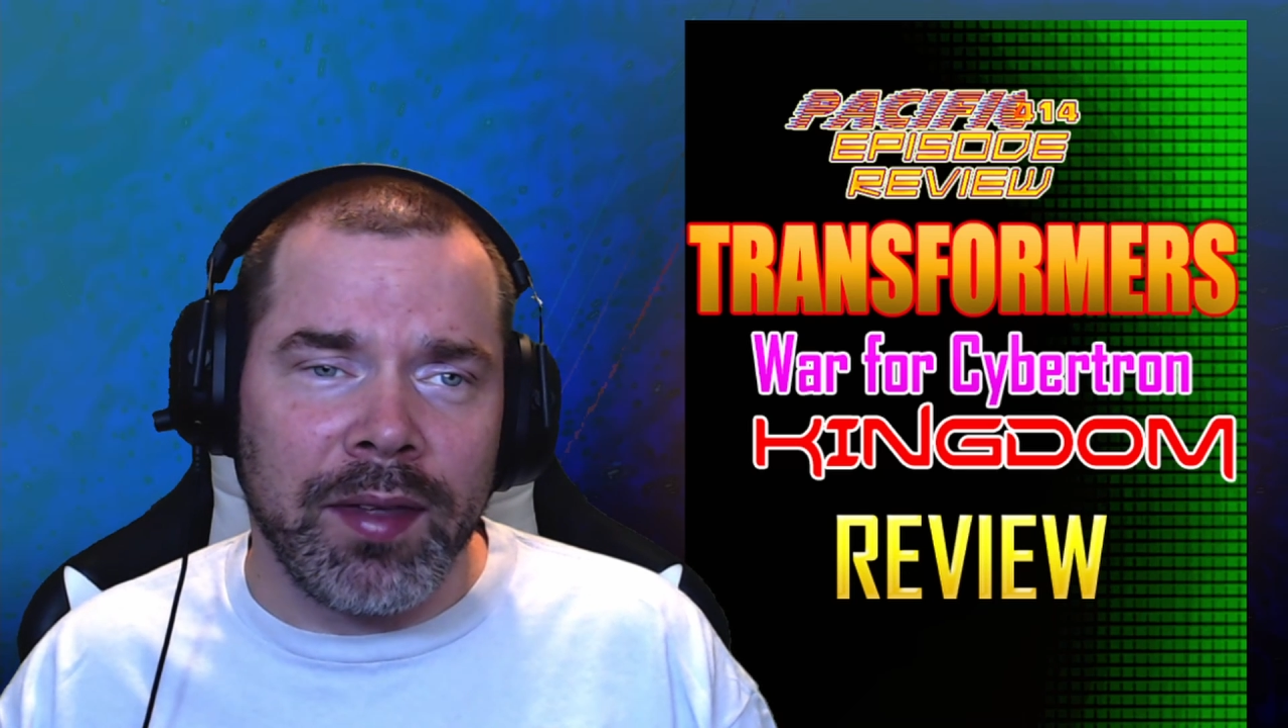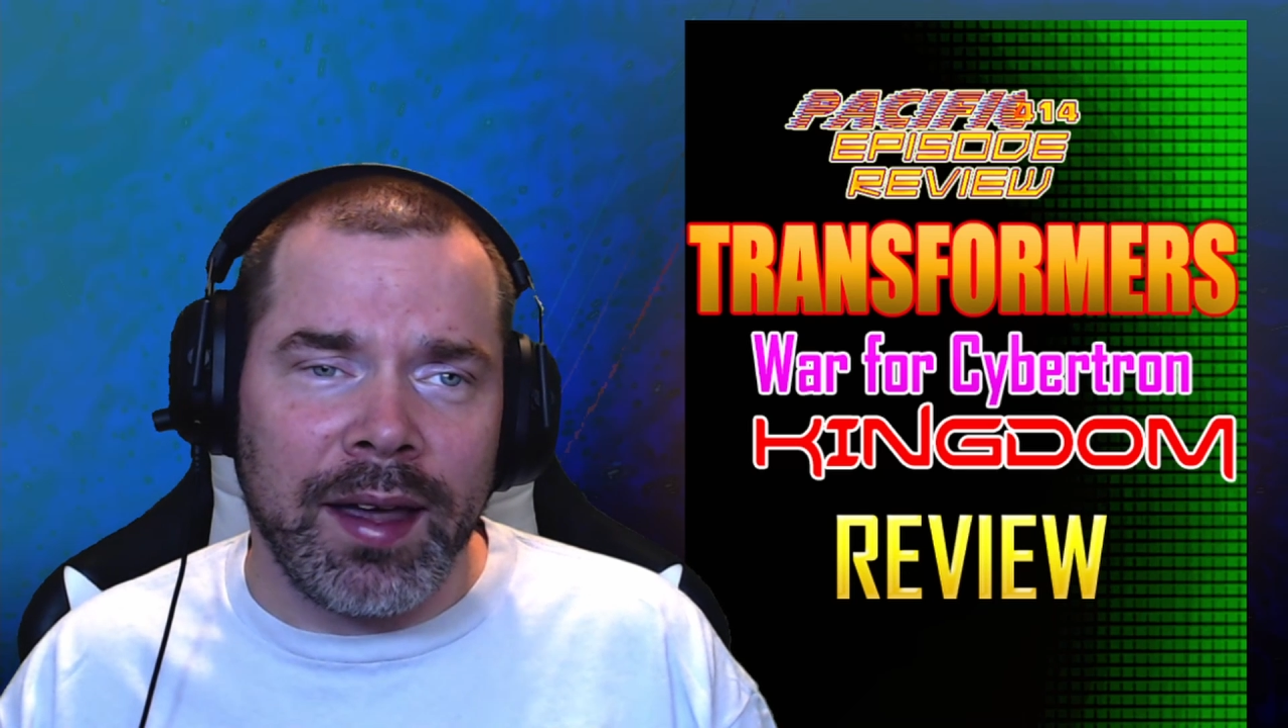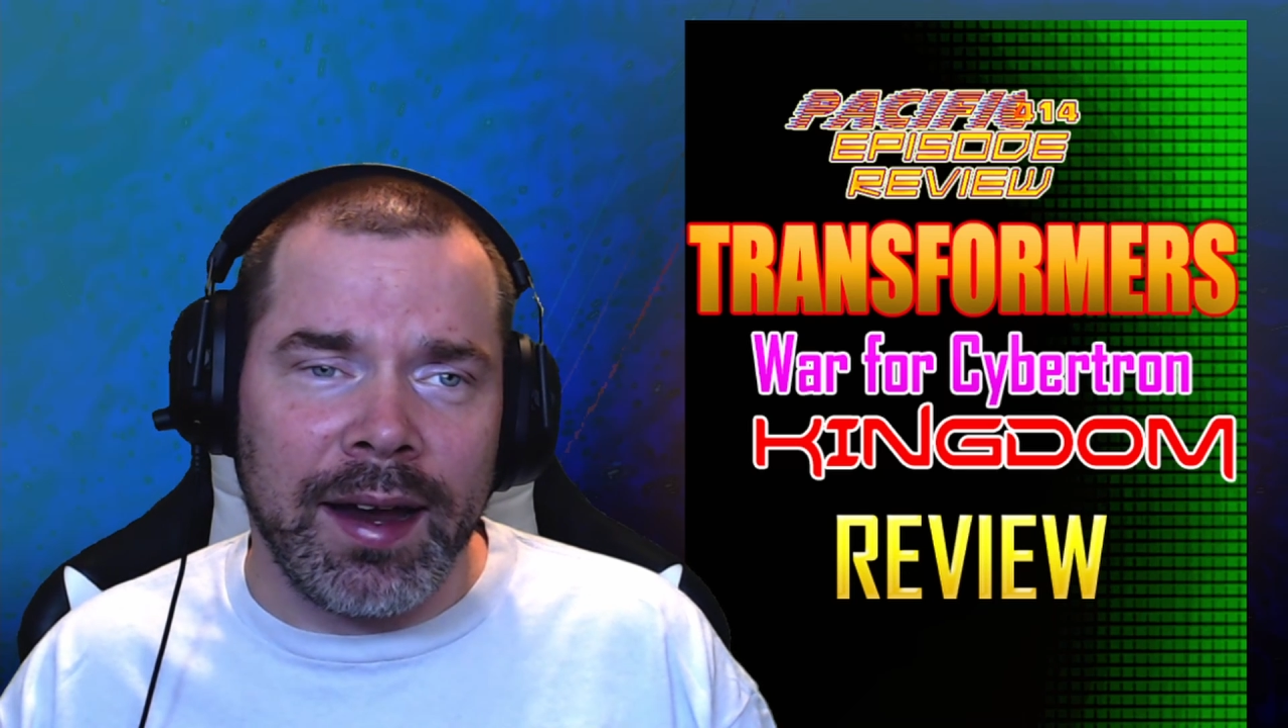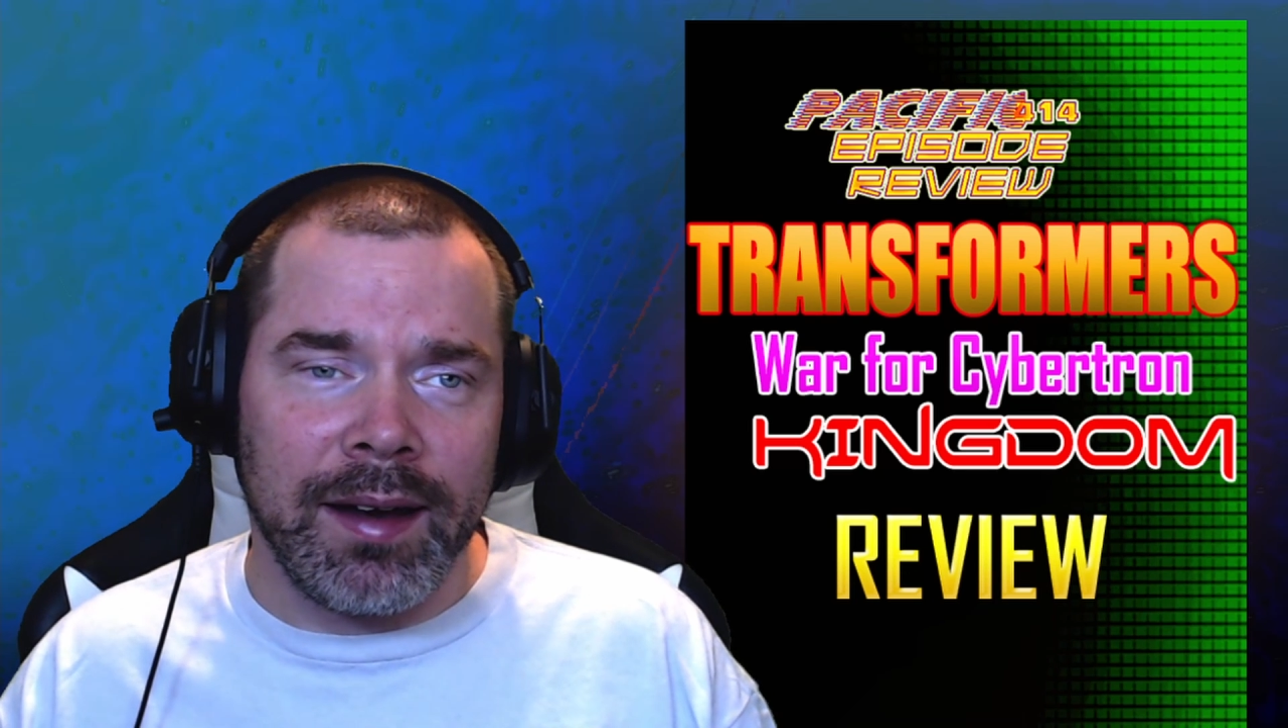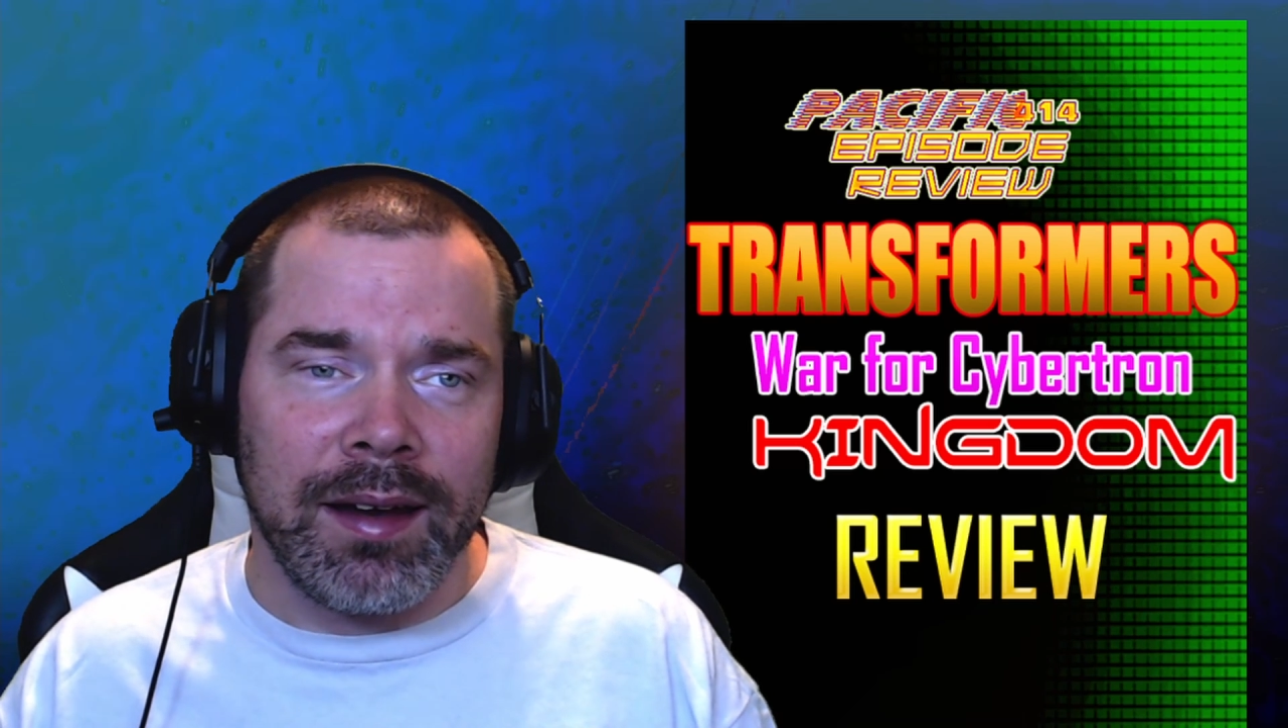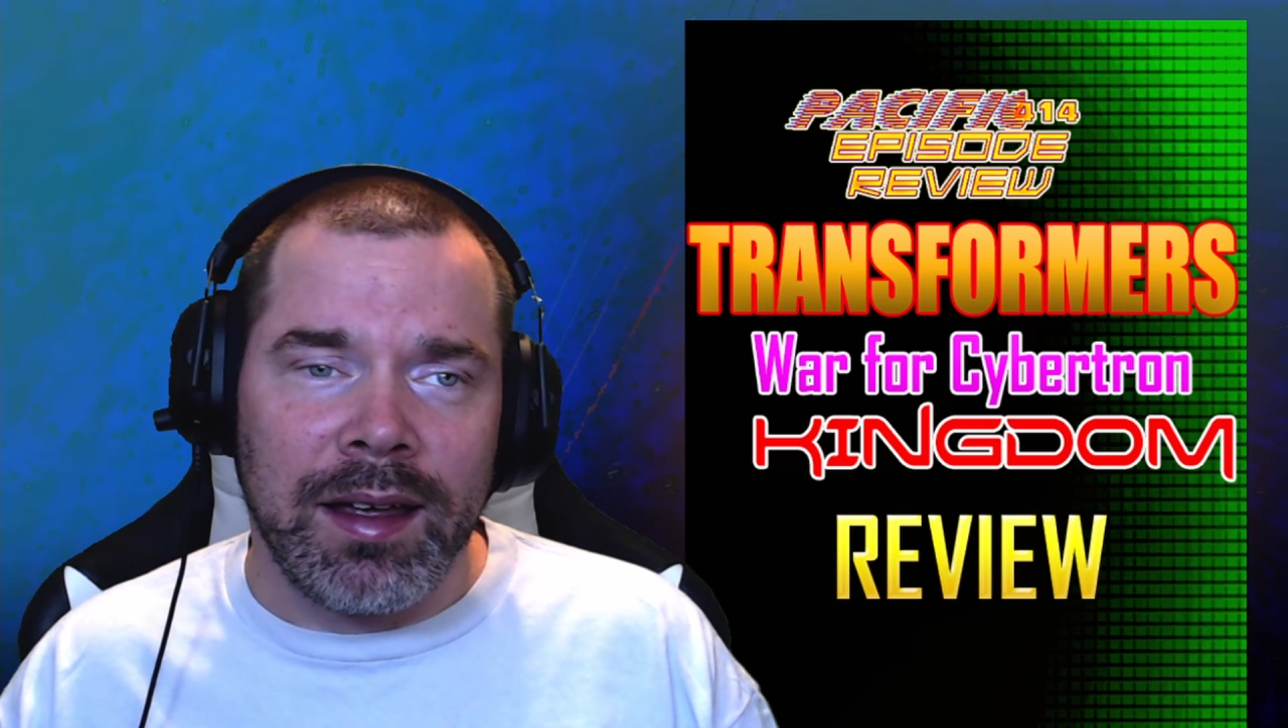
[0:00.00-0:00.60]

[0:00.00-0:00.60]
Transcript: that